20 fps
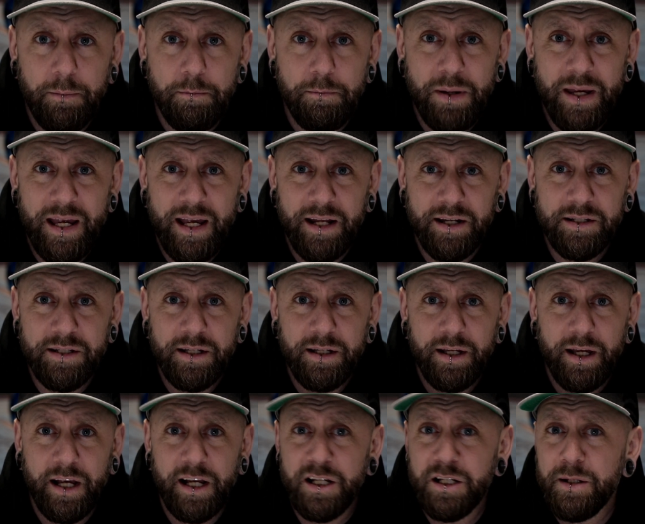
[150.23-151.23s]
Be it
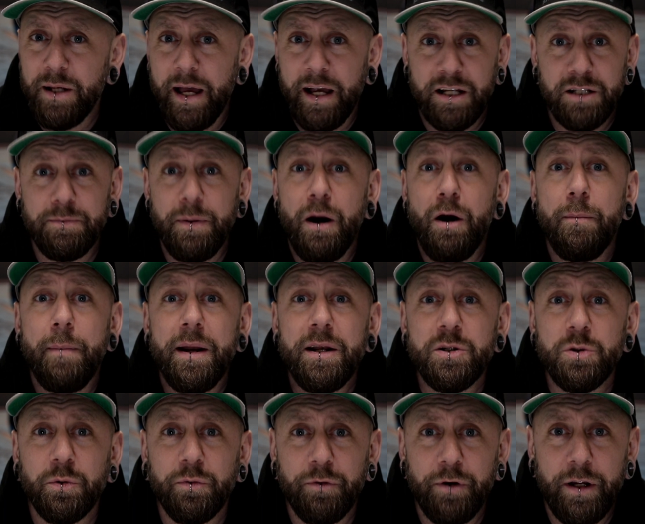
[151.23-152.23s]

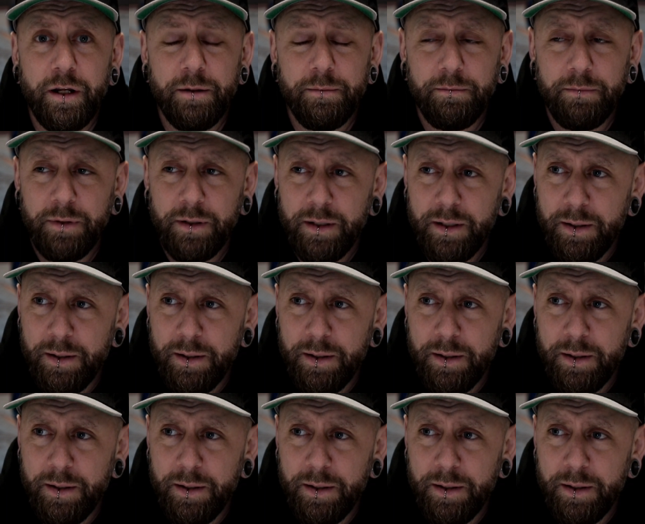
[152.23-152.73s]
experimental freedom,